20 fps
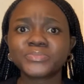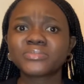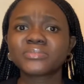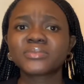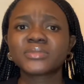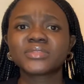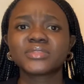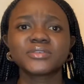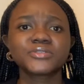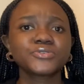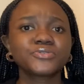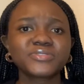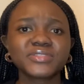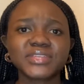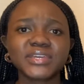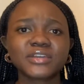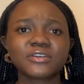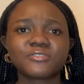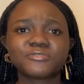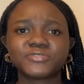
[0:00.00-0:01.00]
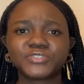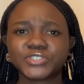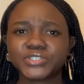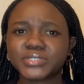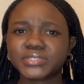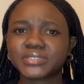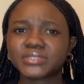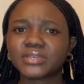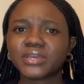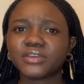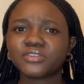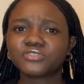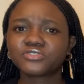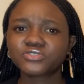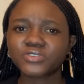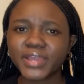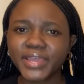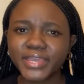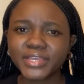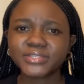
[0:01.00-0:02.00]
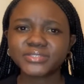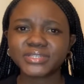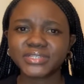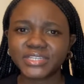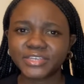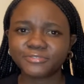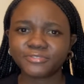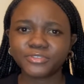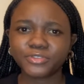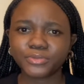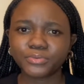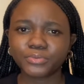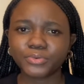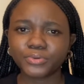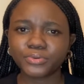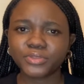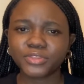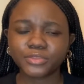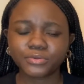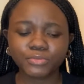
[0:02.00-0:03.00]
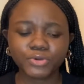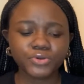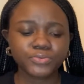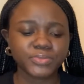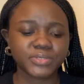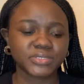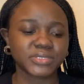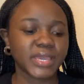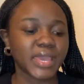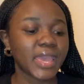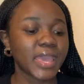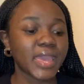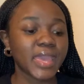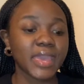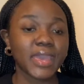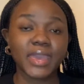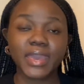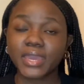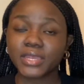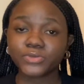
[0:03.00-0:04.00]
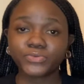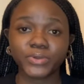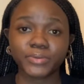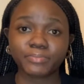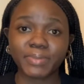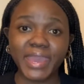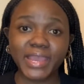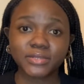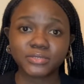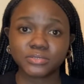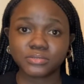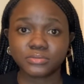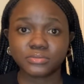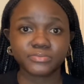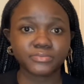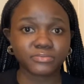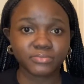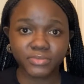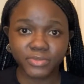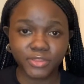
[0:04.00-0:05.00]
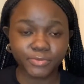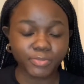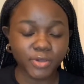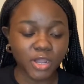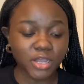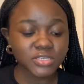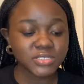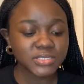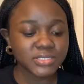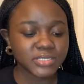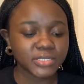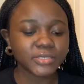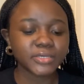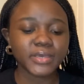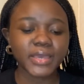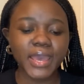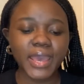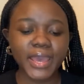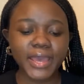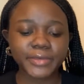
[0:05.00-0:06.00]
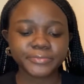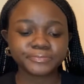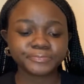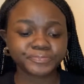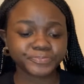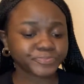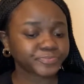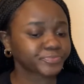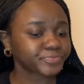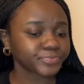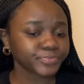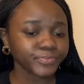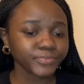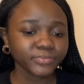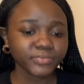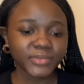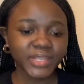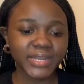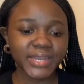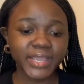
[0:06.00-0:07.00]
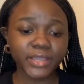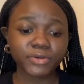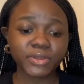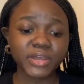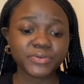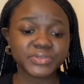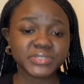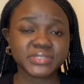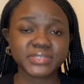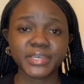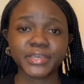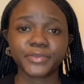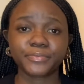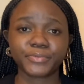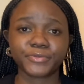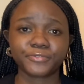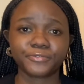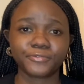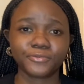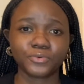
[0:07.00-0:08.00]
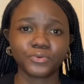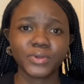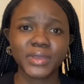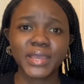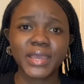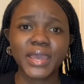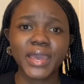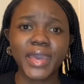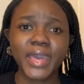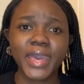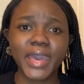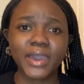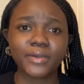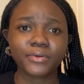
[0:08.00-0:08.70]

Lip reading: this whole thing of just trying to live in the moment. Anyway, back to the past. Like what I was saying before, our